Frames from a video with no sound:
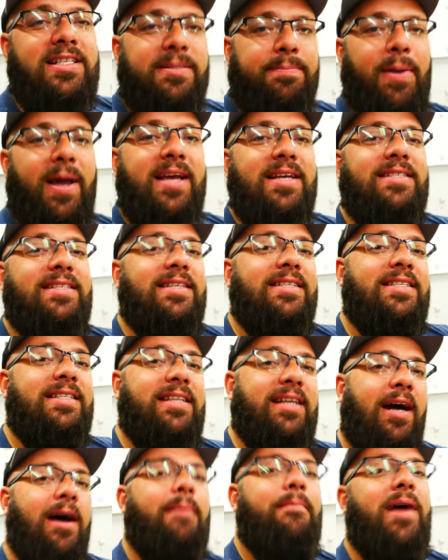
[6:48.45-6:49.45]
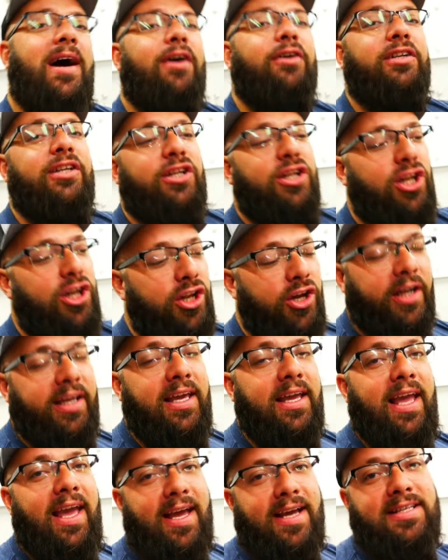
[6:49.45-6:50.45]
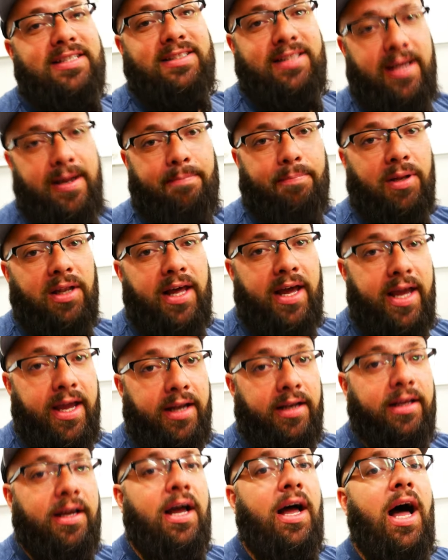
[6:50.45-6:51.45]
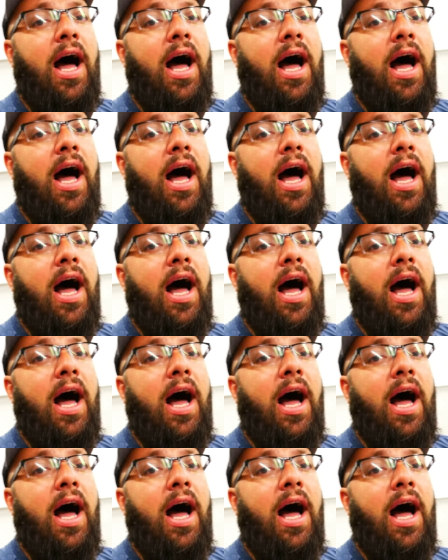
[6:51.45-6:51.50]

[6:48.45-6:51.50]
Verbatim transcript: spaces come out looking as they planned.